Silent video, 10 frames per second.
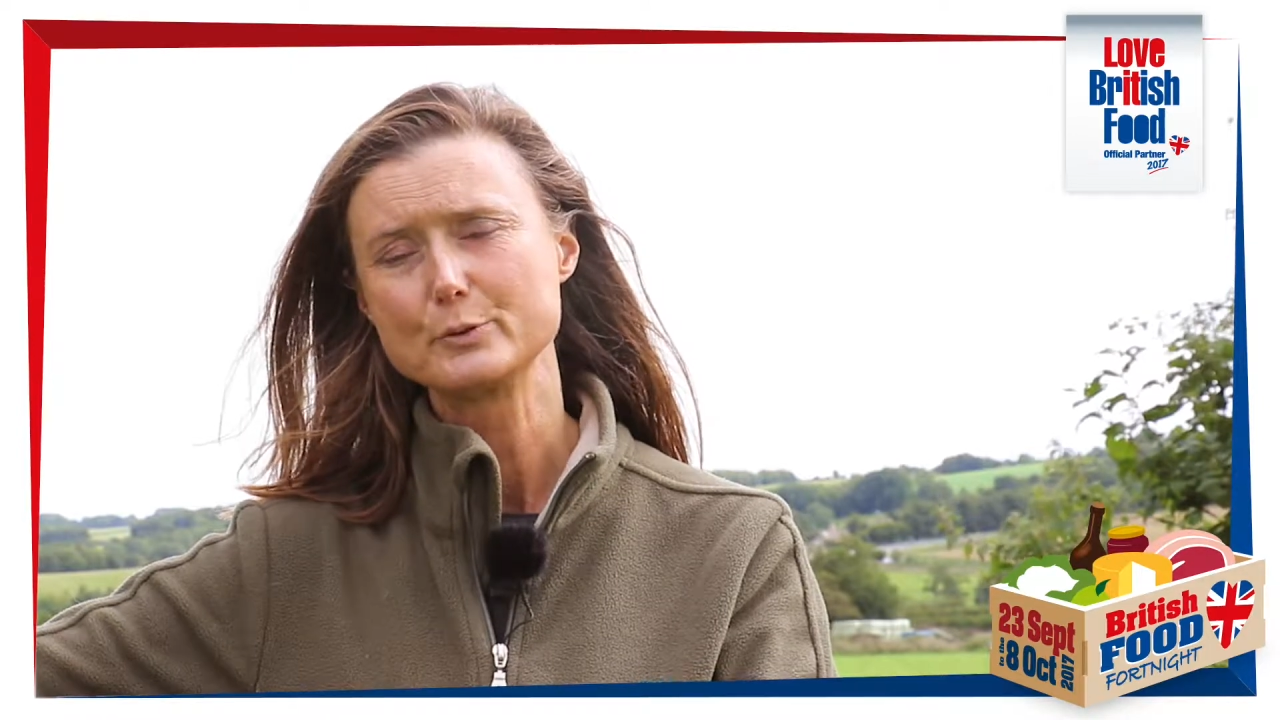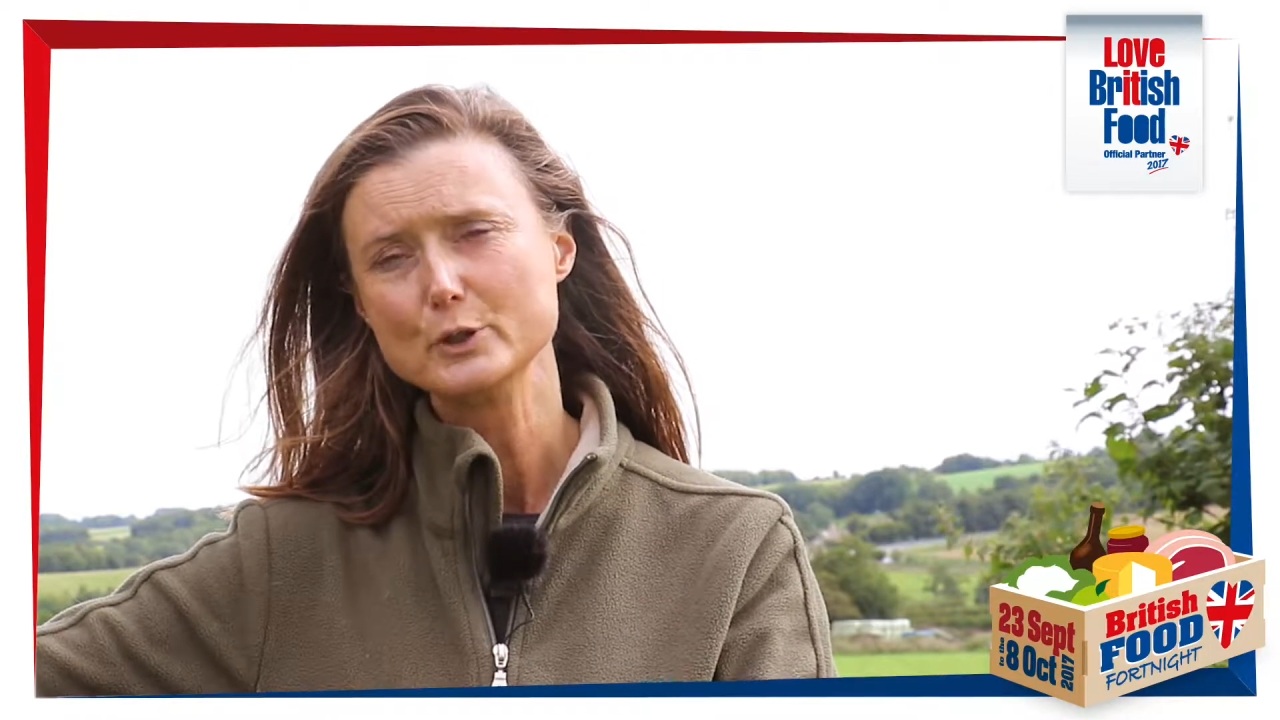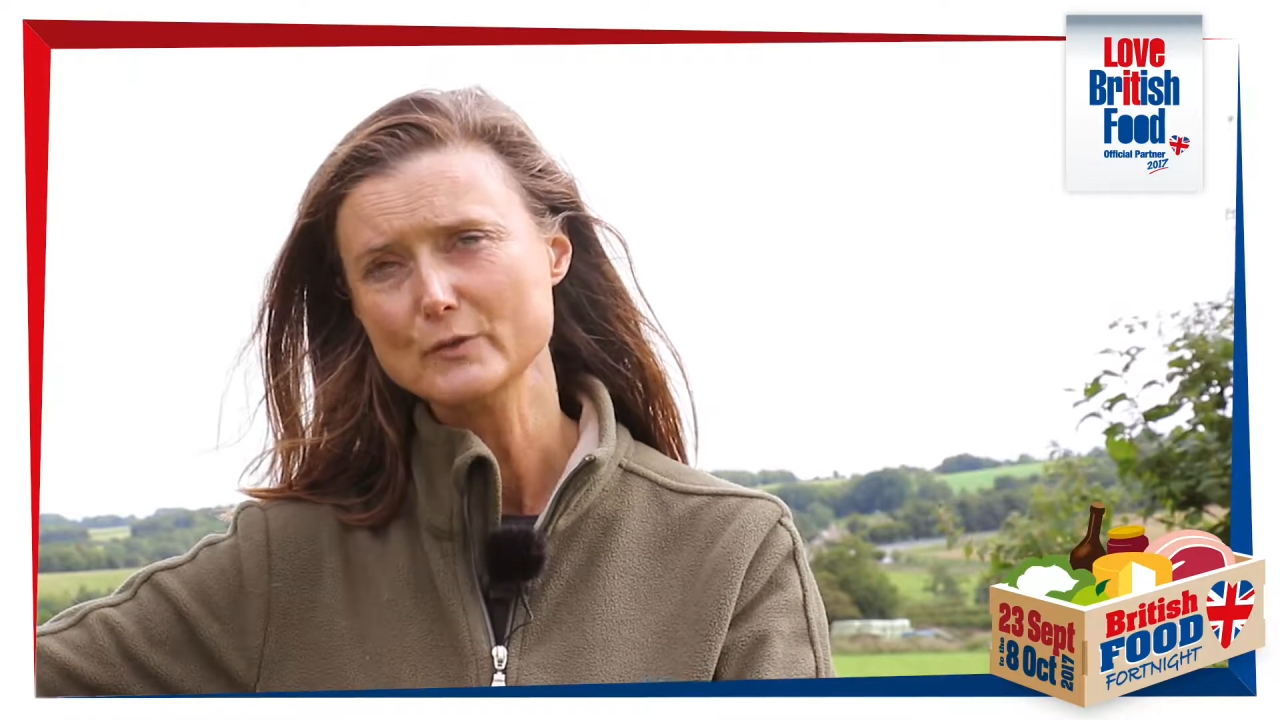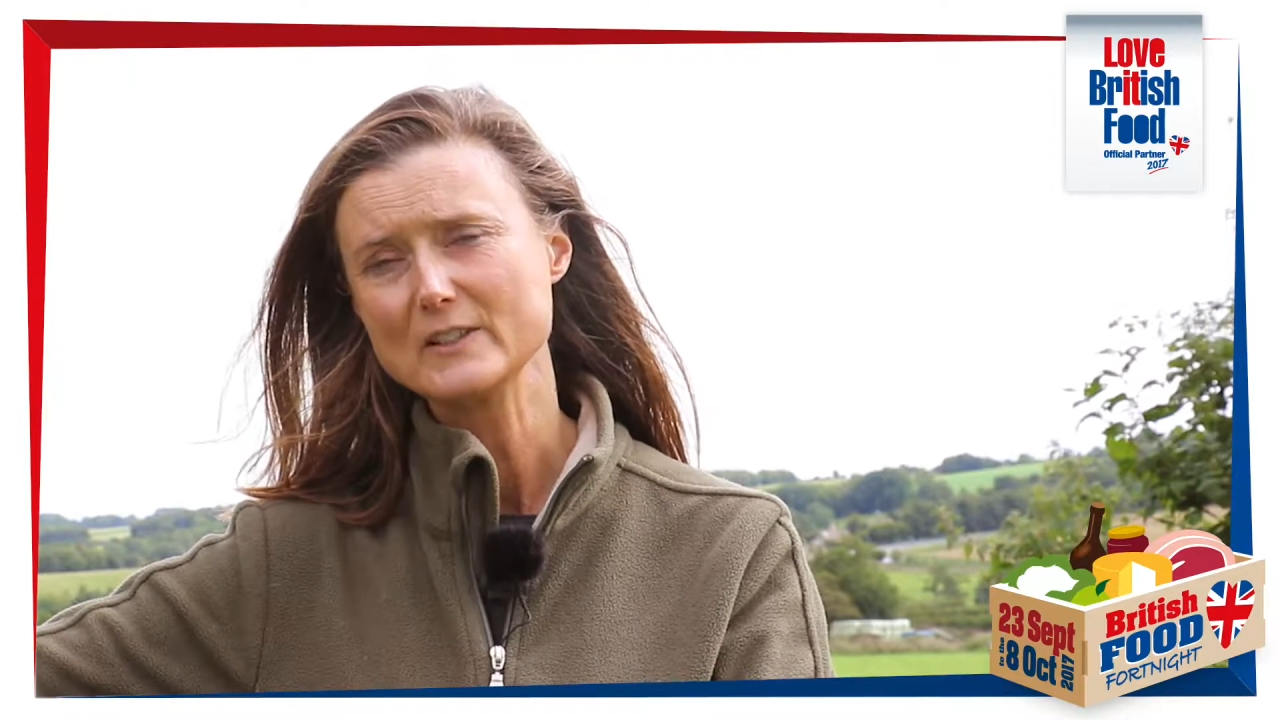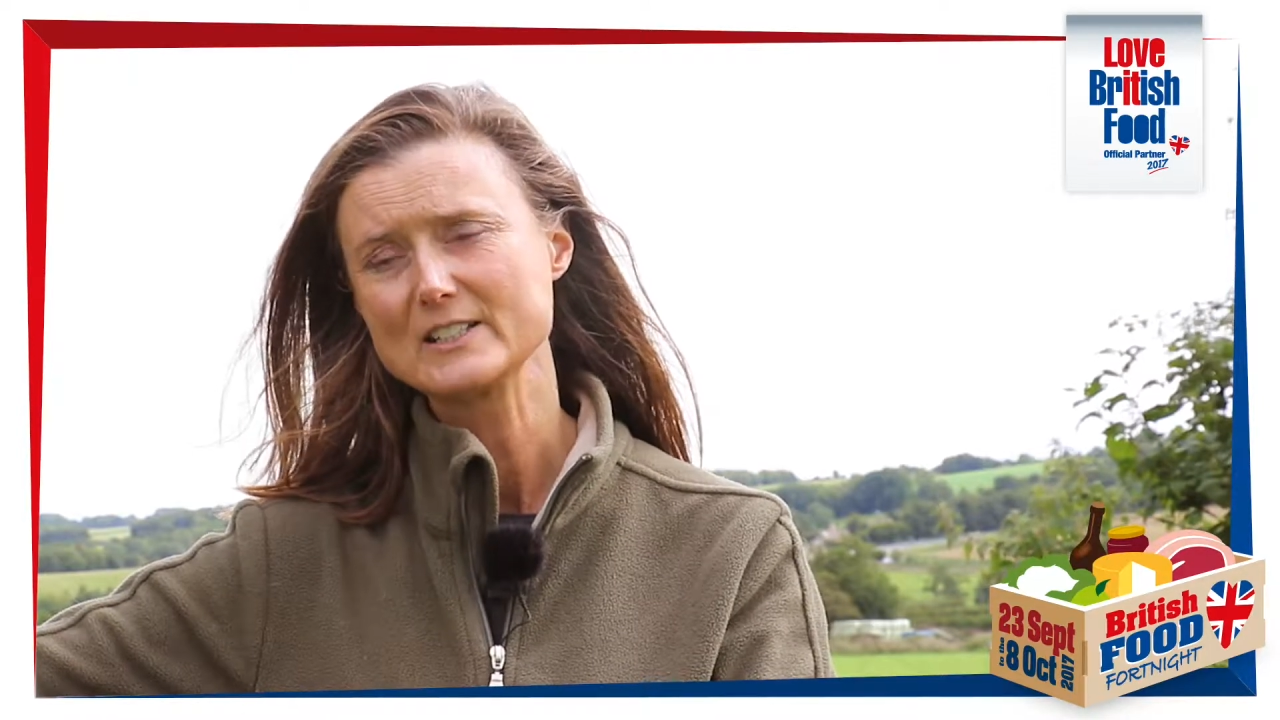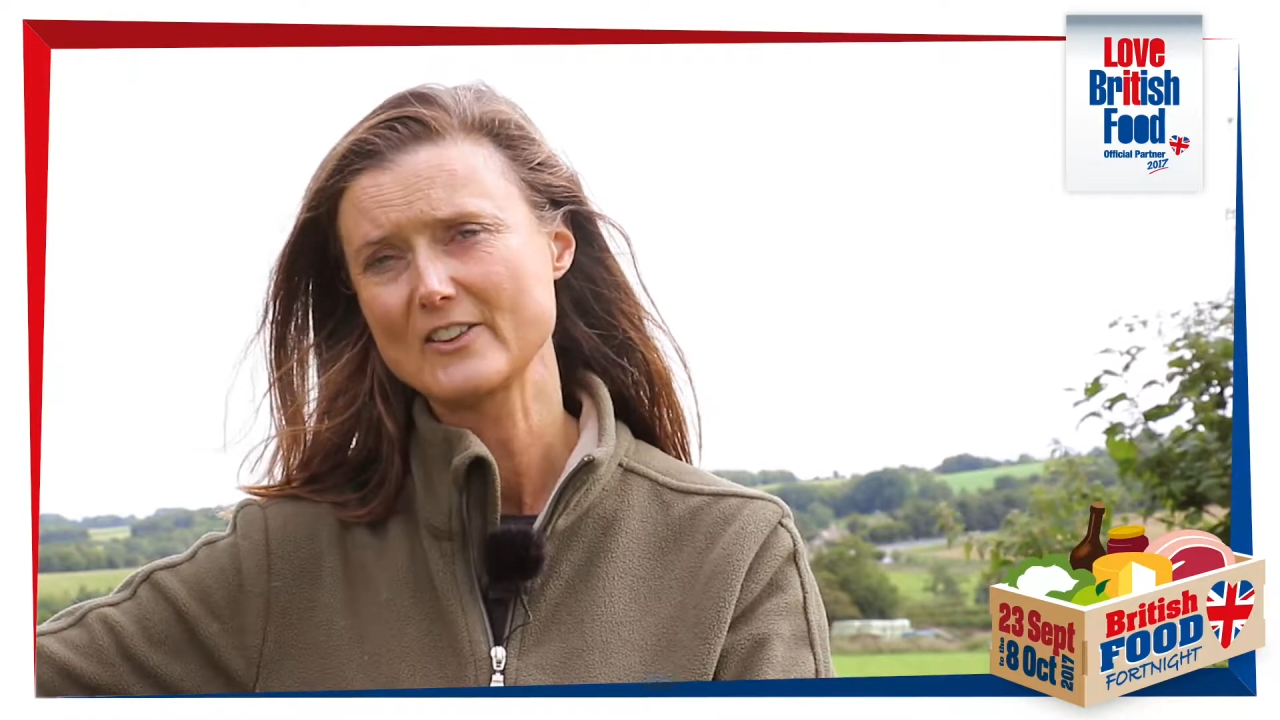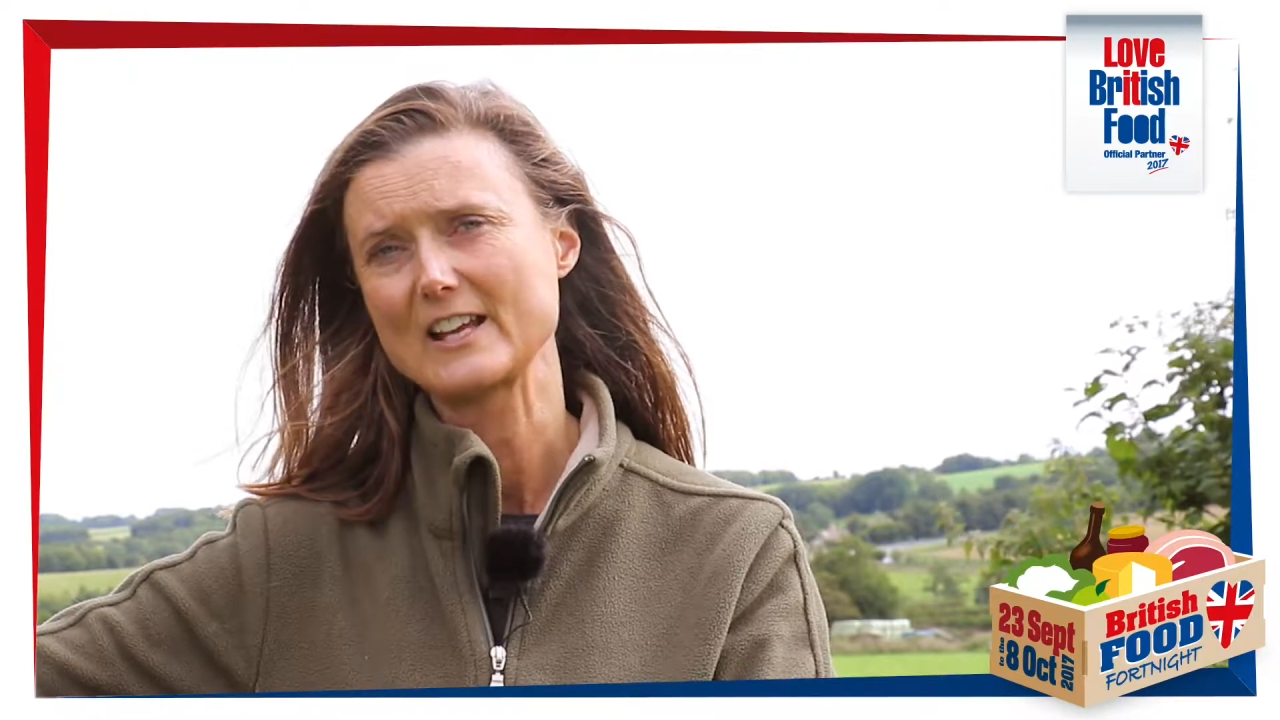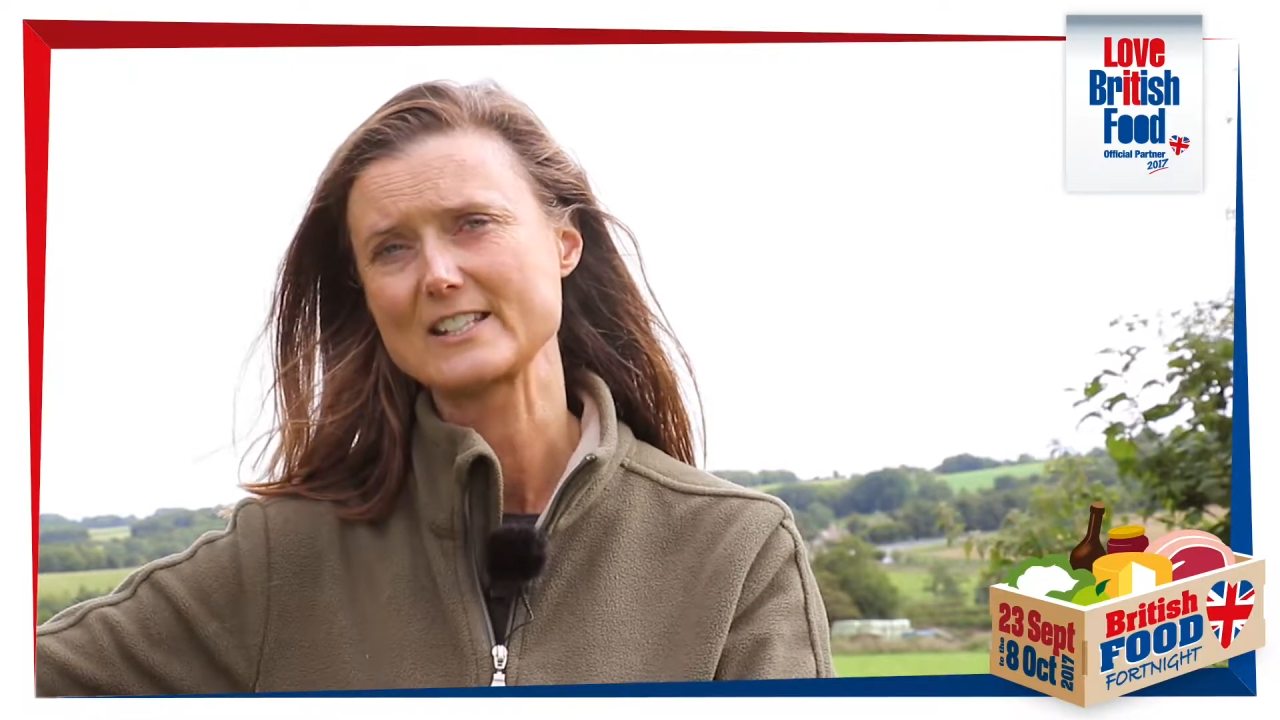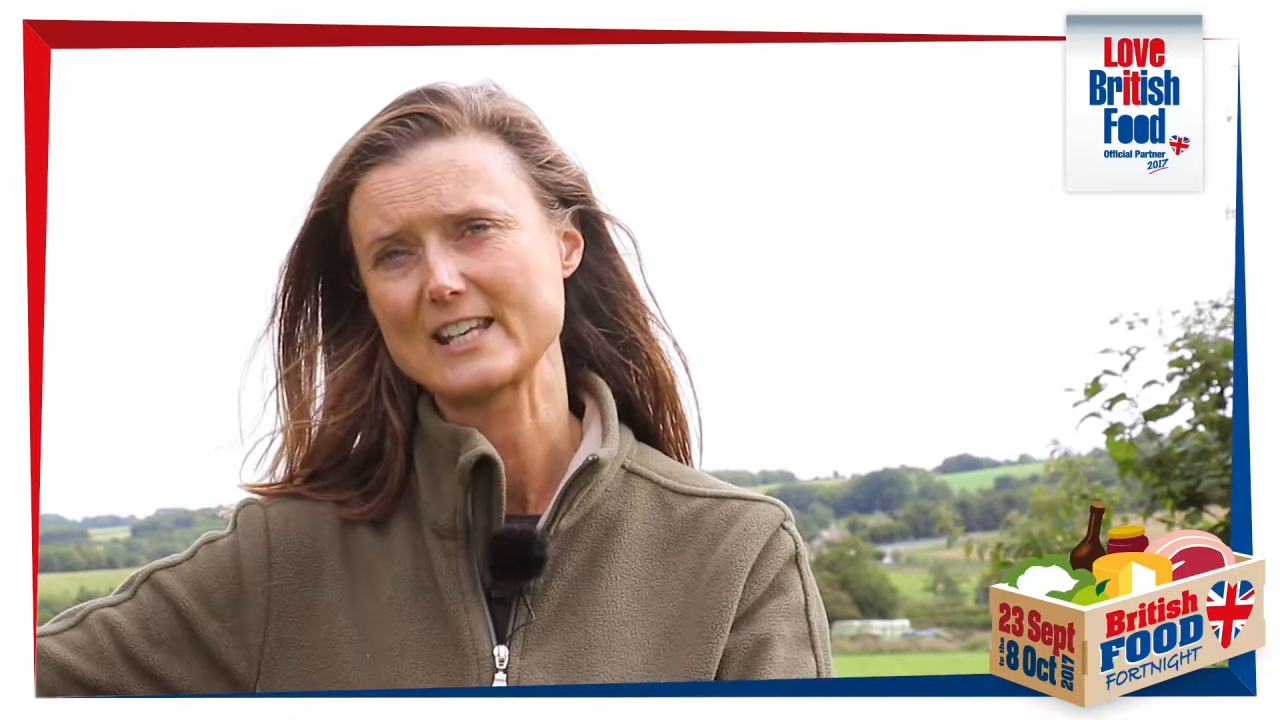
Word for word: proving to that